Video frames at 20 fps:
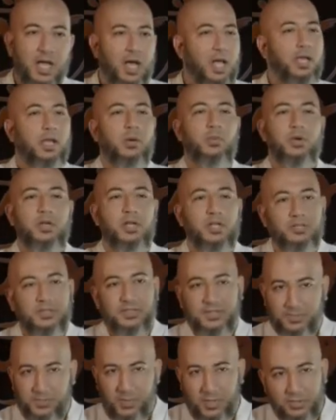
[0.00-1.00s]
Allah will not
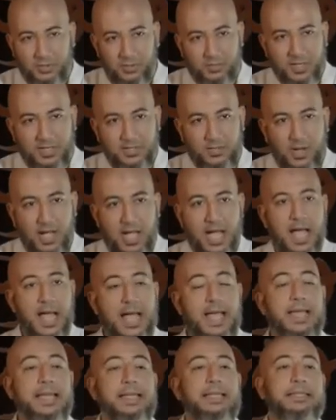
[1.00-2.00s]
respond to my dua.
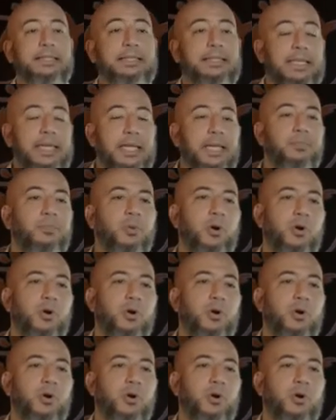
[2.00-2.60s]
Keep